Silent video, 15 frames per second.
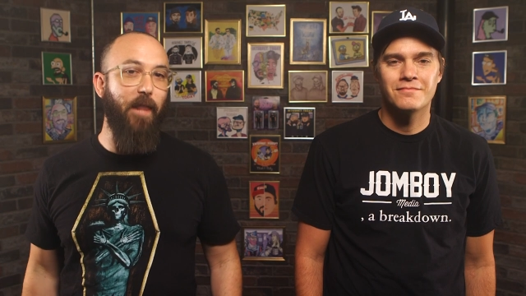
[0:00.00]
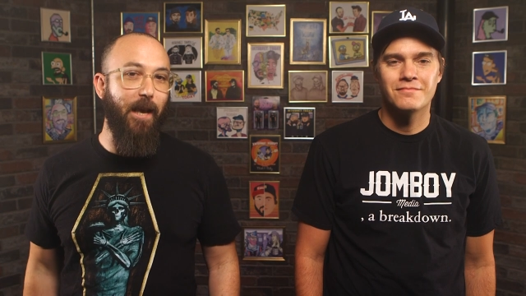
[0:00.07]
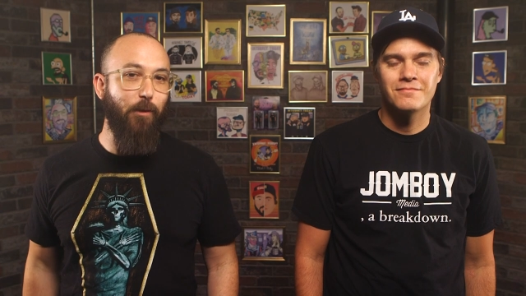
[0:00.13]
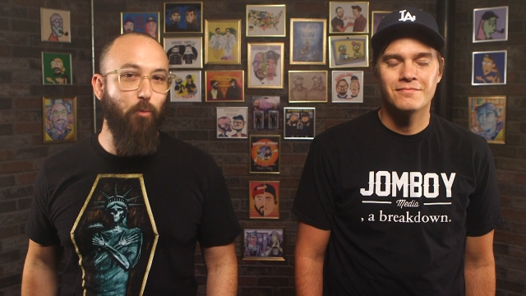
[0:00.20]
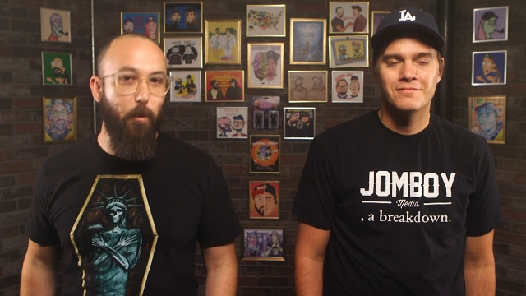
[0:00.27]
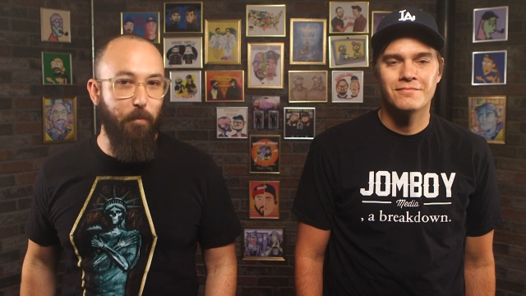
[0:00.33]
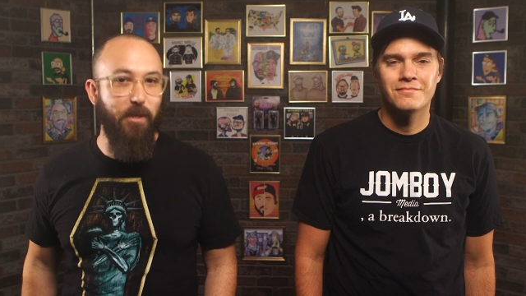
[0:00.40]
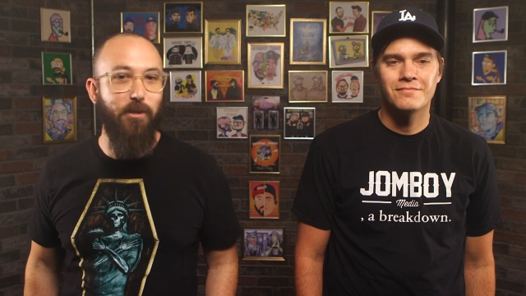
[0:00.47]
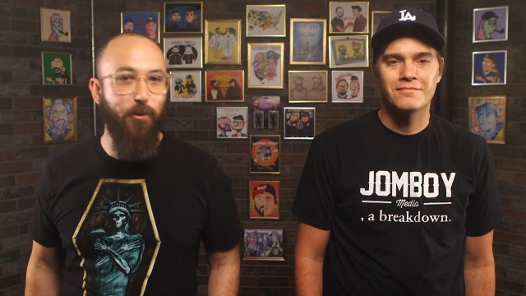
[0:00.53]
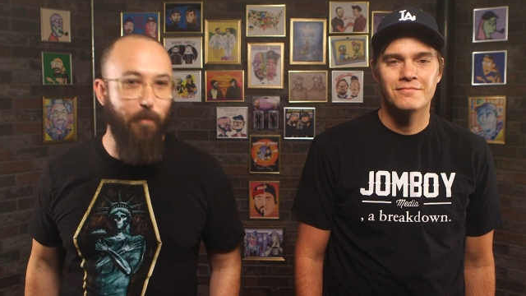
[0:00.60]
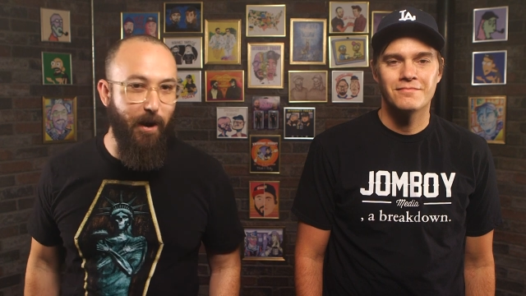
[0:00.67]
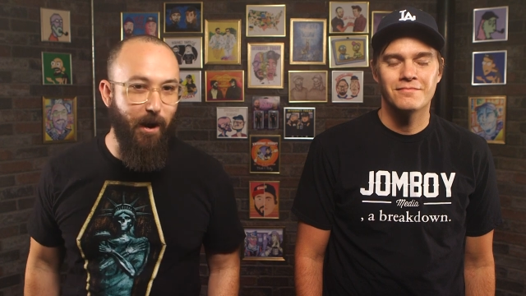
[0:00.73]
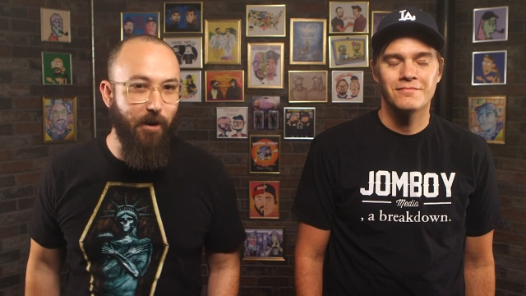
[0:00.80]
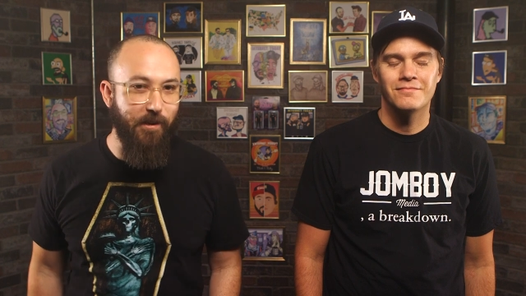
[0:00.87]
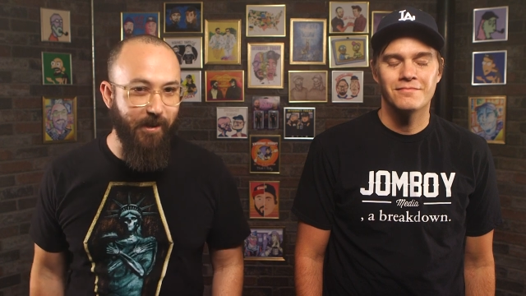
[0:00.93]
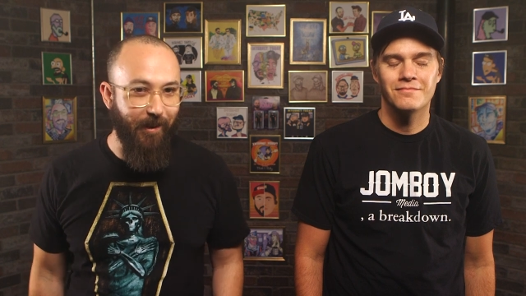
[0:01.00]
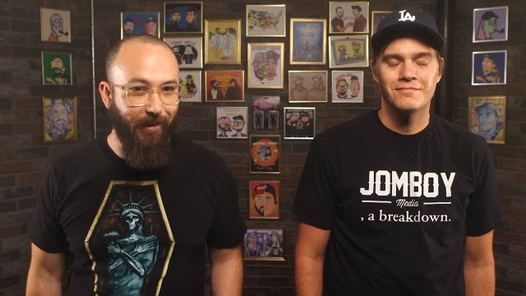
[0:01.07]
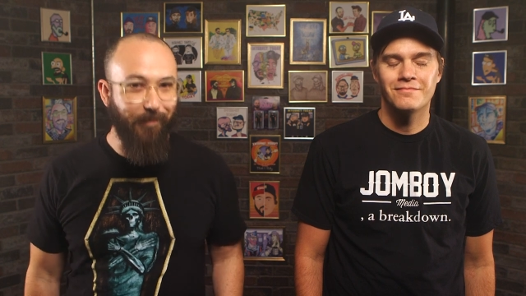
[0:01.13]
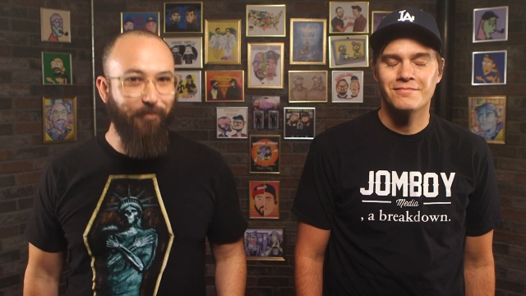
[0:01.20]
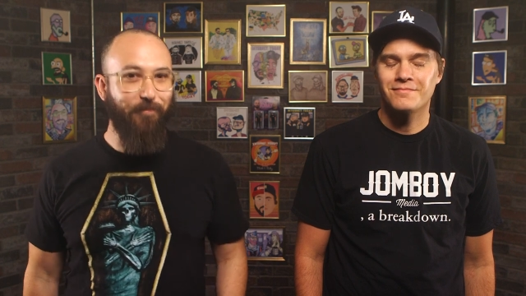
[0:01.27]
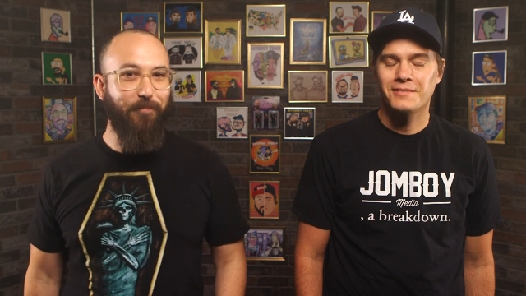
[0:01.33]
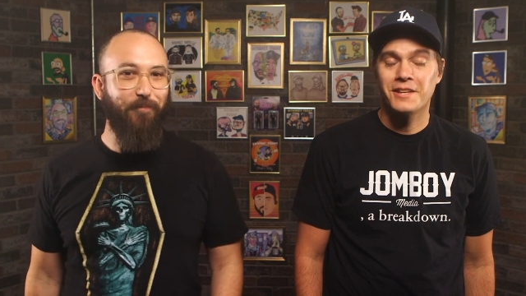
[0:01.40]
Speaker 1: that's what Mister Mayor
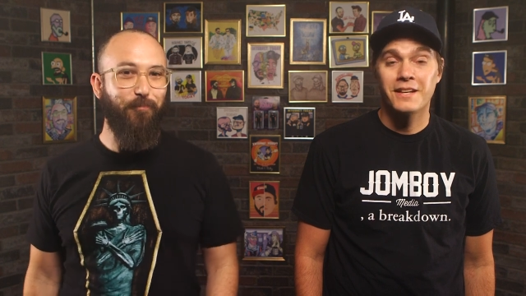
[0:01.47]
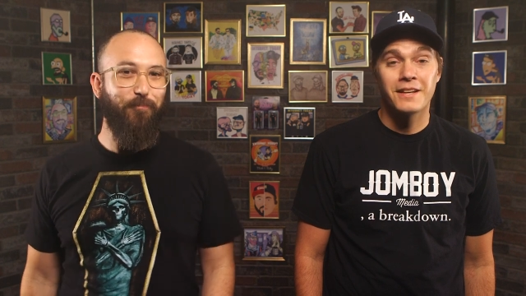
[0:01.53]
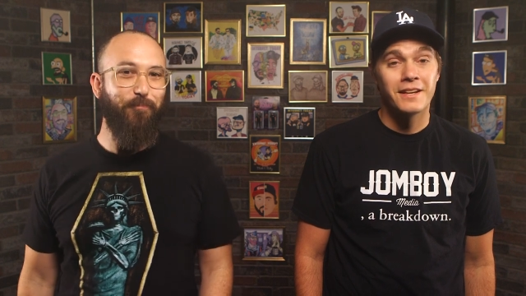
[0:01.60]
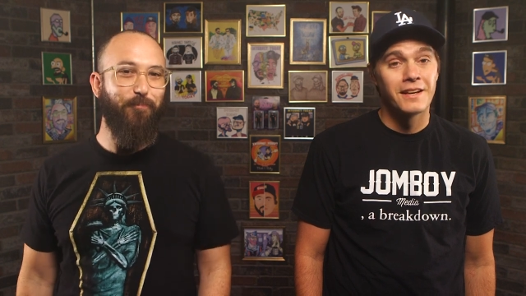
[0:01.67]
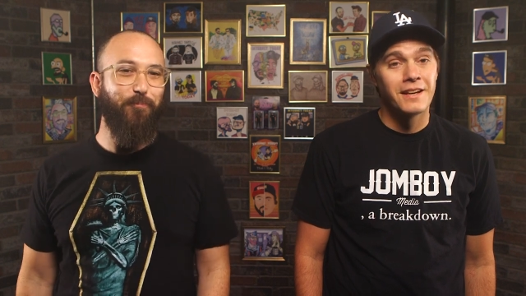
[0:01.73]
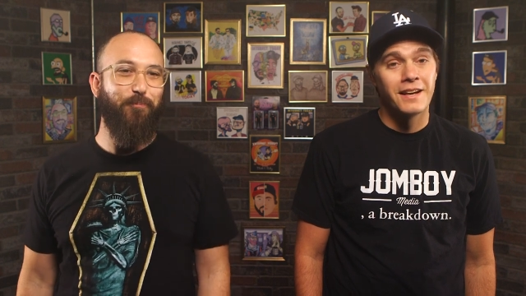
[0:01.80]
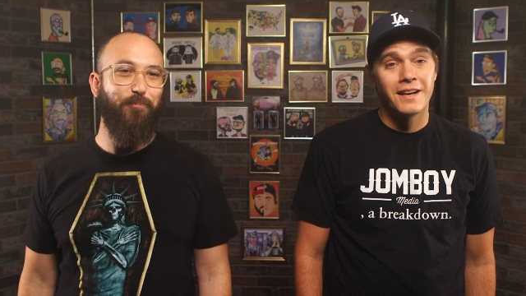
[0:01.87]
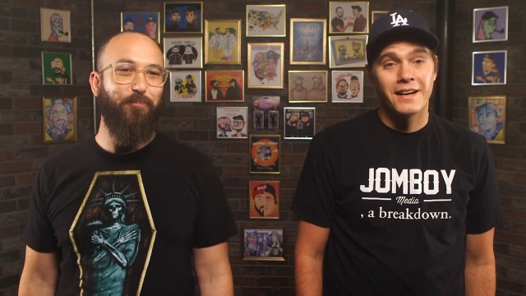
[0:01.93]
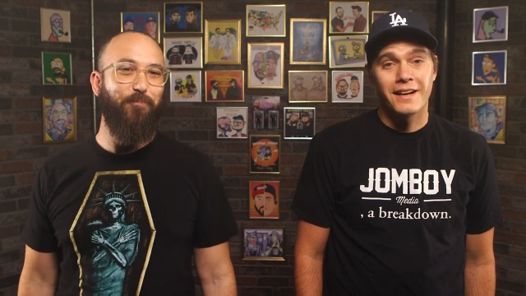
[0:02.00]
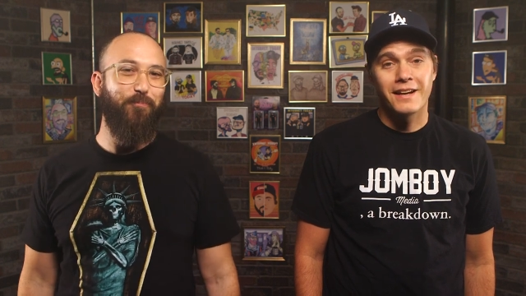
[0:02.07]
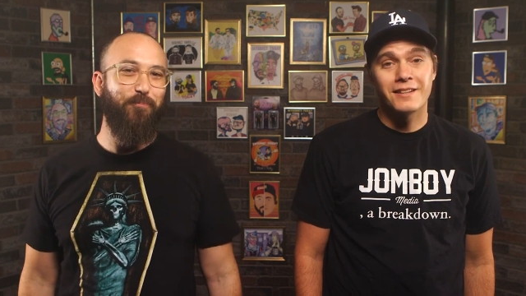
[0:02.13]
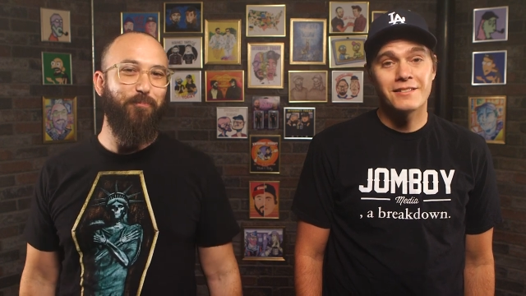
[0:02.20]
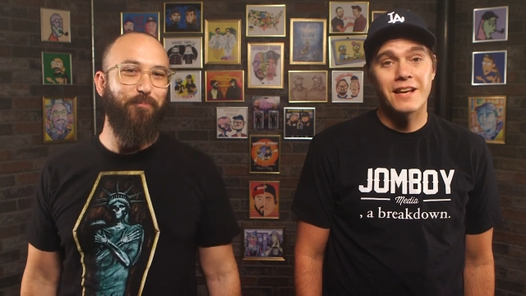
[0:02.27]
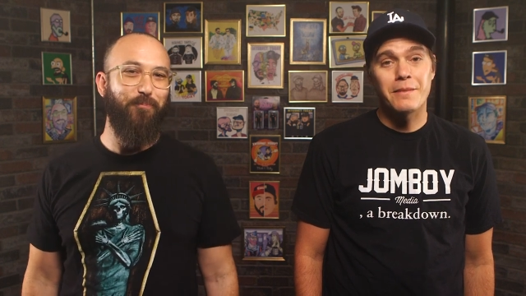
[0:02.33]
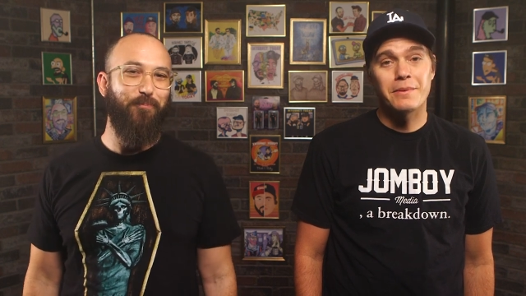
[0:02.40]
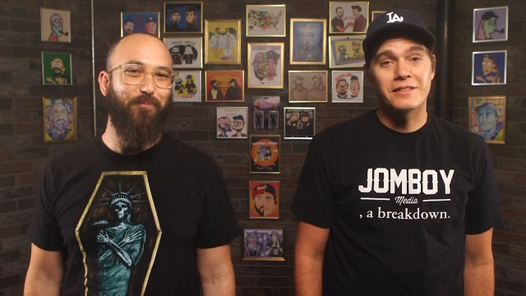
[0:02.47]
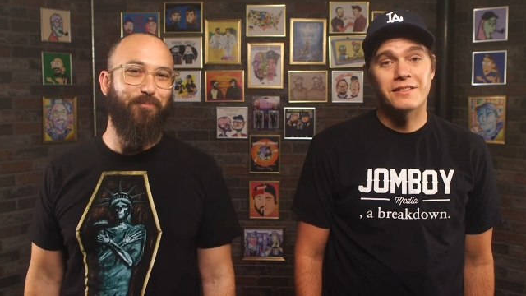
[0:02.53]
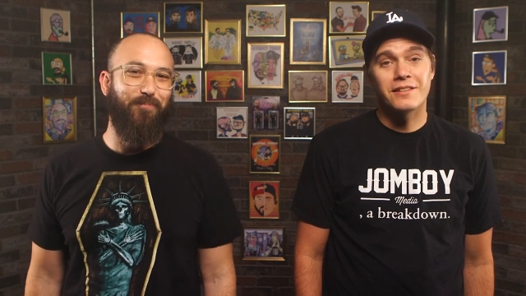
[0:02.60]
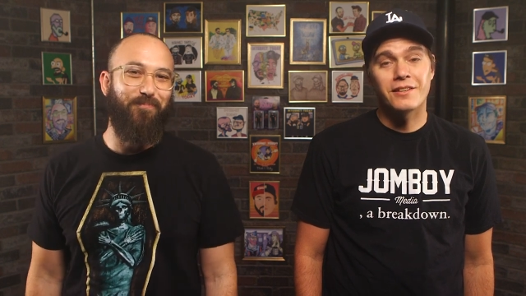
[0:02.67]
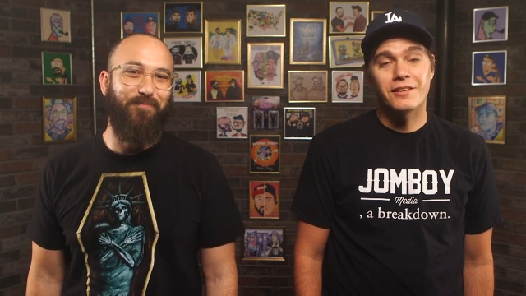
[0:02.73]
did.
Speaker 2: Here's N B C